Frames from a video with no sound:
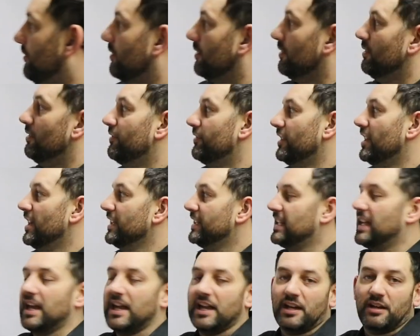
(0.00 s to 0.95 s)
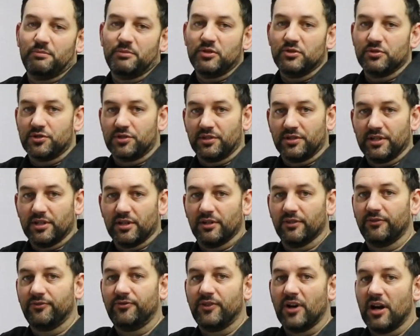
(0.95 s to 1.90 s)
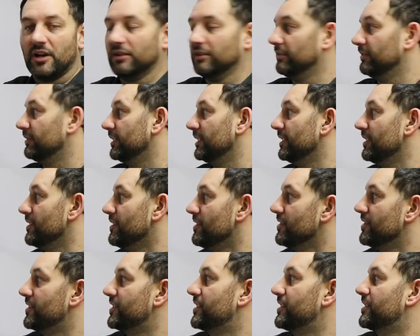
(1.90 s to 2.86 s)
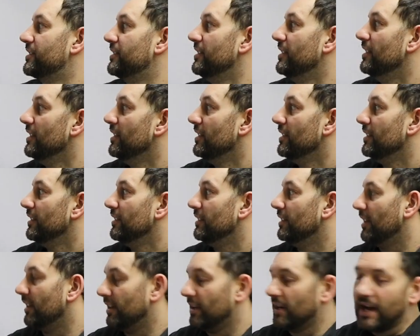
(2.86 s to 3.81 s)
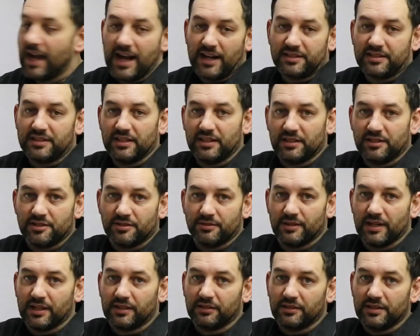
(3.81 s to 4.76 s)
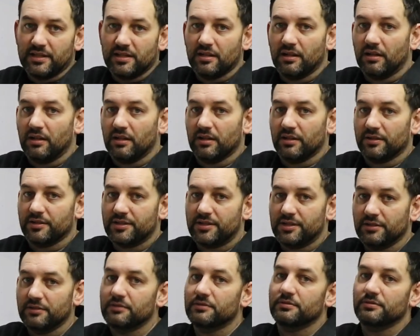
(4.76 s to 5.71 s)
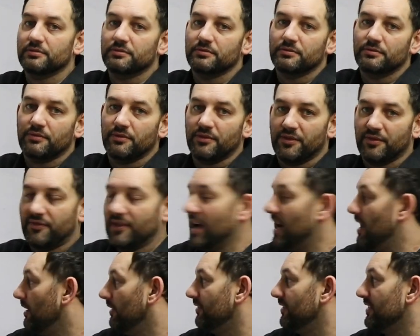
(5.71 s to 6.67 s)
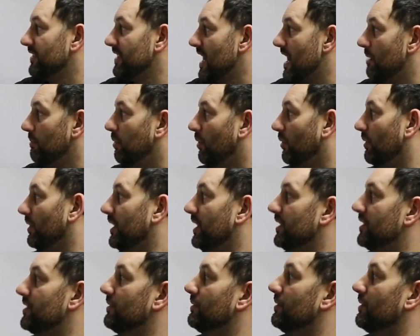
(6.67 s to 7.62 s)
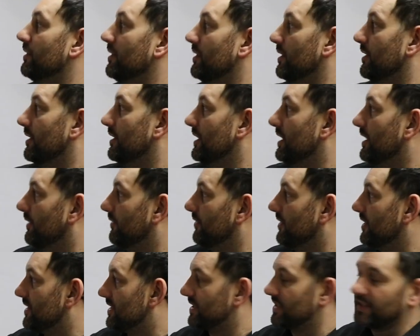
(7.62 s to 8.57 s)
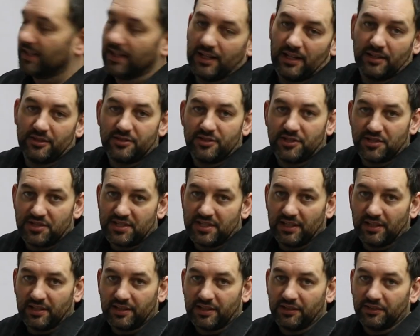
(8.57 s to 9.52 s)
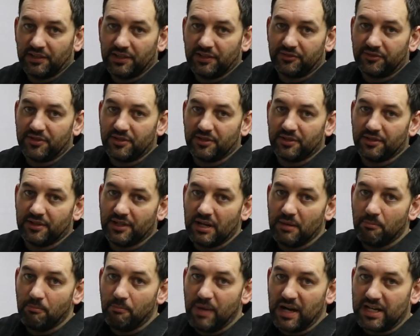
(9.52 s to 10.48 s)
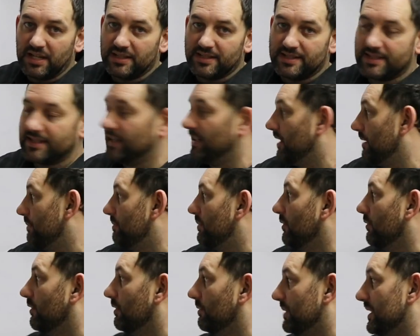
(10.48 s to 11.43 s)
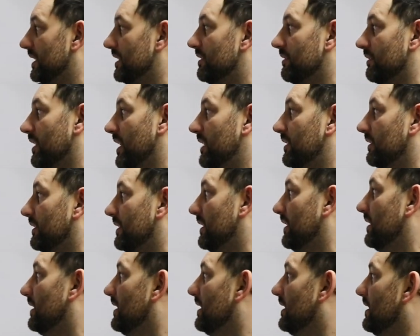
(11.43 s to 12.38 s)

we're overhead cam, usually our followers are acting directly onto the valve at that point, or if it's just like a lifter and bucket setup, will be directly